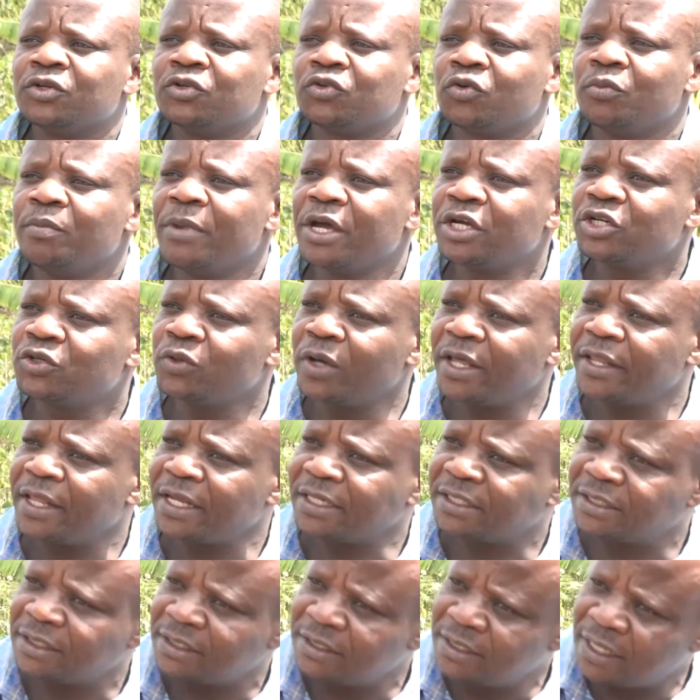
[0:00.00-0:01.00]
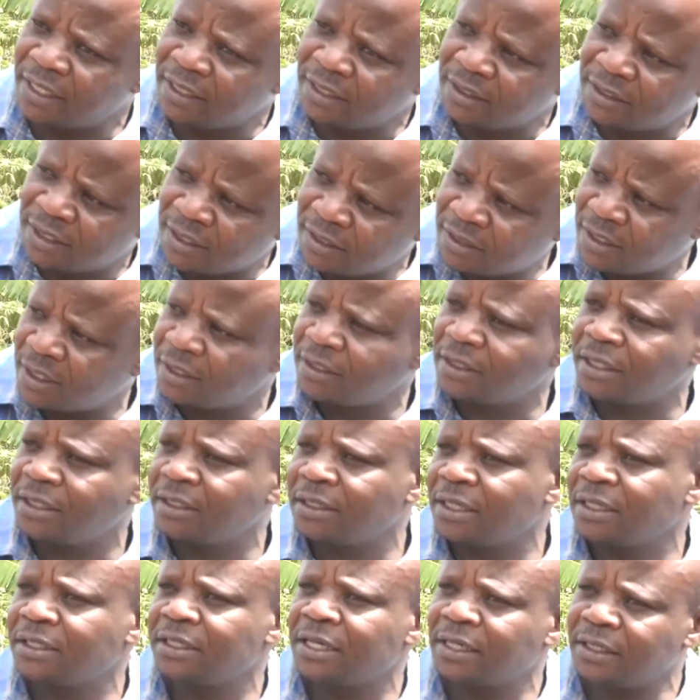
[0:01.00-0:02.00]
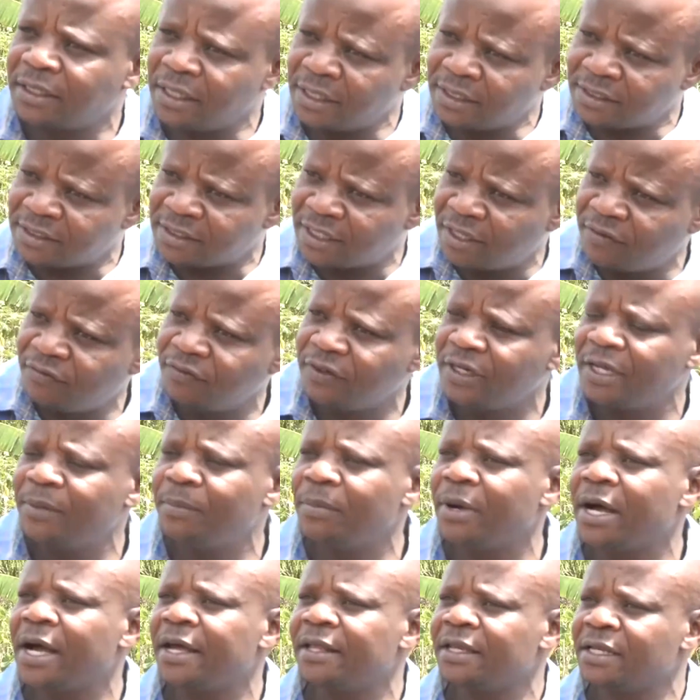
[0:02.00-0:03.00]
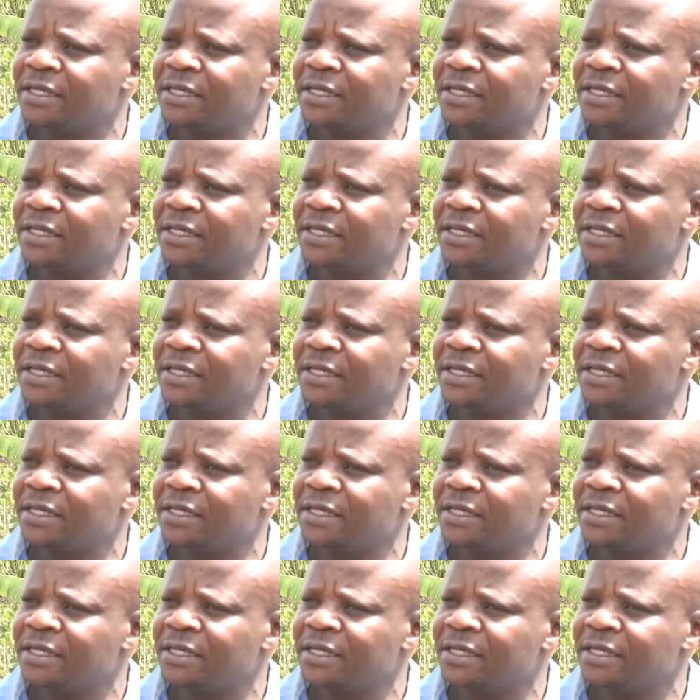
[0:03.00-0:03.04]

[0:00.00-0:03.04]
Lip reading: to make sure that they save labor,